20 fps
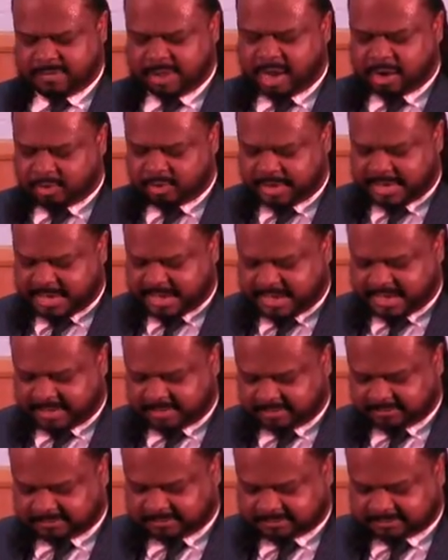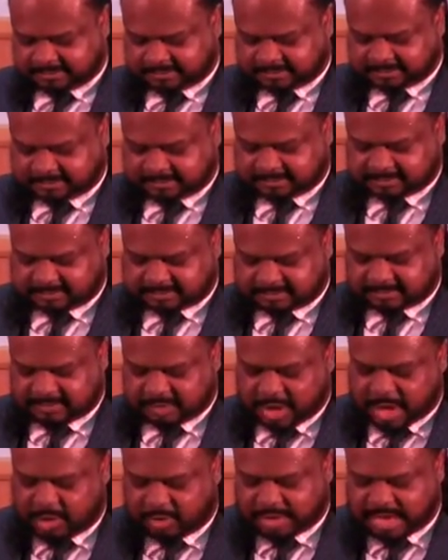Y'all don't get it.
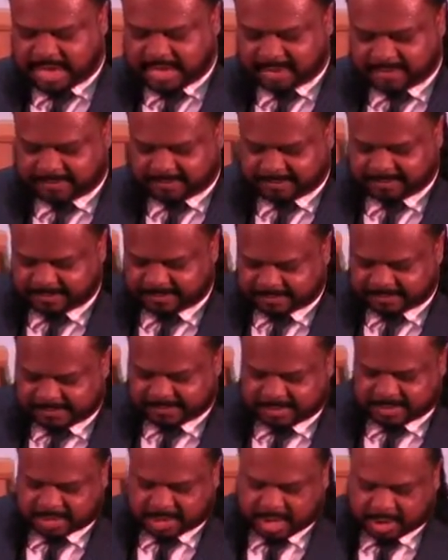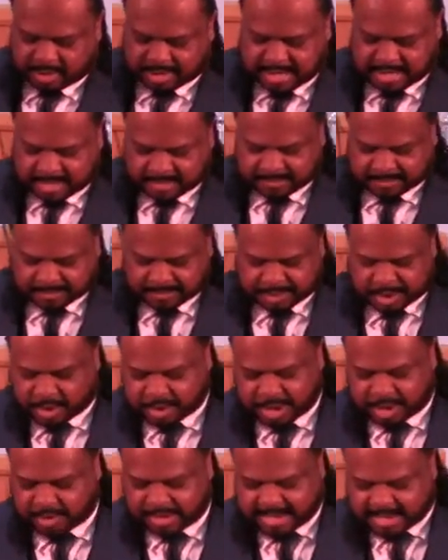Y'all don't get it. Y'all don't get it. Y'all
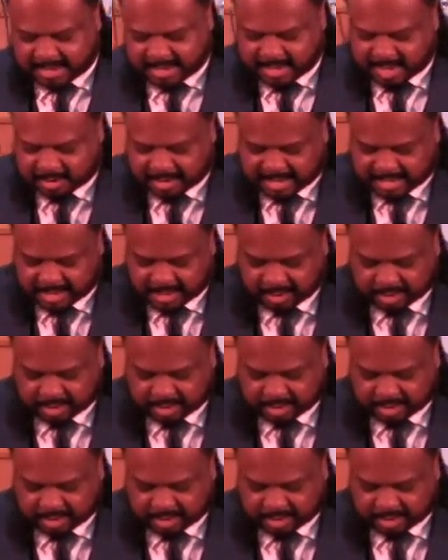don't get it. Y'all don't get it.